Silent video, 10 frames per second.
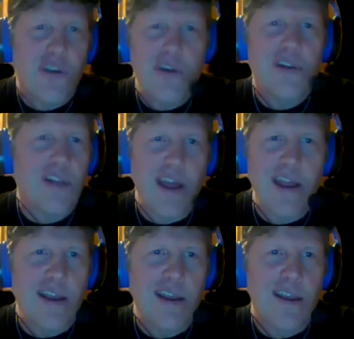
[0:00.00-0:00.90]
You could
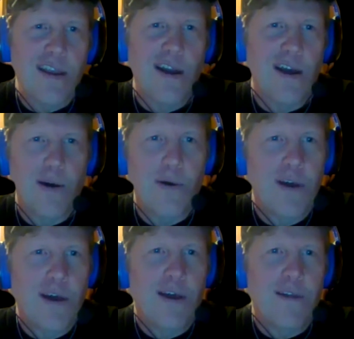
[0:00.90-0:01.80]
like, you know,
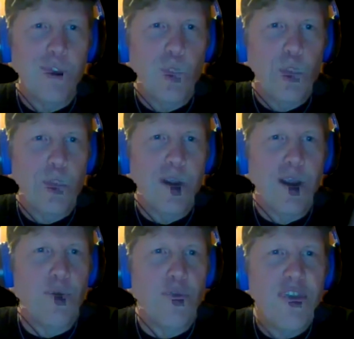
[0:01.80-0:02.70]

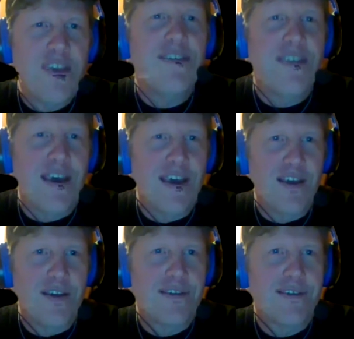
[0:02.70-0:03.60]
these
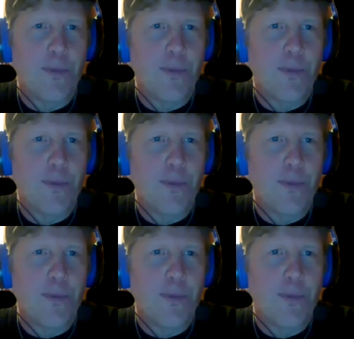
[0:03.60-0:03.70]
days,